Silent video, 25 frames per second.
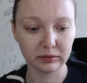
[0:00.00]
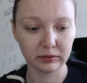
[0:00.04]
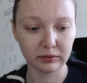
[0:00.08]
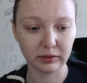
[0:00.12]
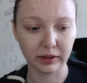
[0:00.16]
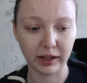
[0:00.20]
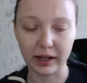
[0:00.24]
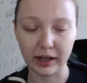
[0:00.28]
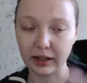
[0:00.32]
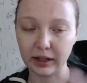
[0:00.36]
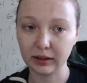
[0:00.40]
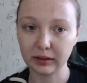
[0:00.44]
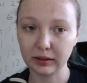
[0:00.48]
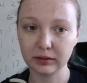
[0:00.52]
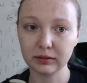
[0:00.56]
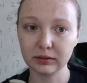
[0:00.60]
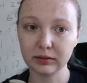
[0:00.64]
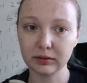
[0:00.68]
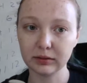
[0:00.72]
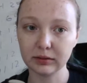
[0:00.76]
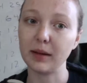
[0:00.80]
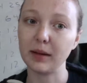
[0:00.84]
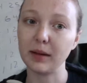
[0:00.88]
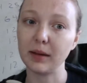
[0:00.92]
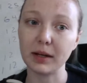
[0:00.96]
Like
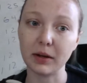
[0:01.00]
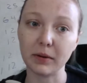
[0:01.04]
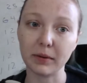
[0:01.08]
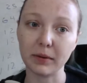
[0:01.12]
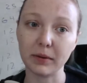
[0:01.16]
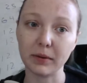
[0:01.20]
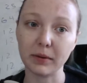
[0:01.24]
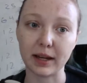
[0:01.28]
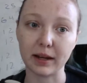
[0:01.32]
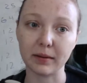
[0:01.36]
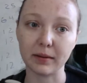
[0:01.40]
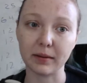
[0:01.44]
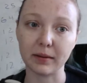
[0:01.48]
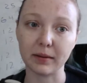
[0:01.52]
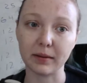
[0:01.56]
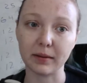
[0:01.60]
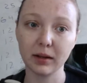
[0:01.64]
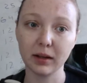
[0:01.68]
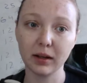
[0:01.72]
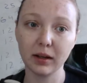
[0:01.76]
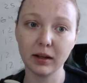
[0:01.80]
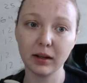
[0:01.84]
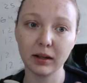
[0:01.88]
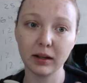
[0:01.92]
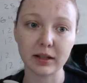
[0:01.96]
let me know what's up.
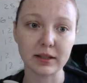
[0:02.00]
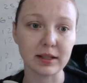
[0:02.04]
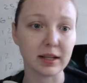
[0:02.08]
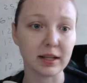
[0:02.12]
Because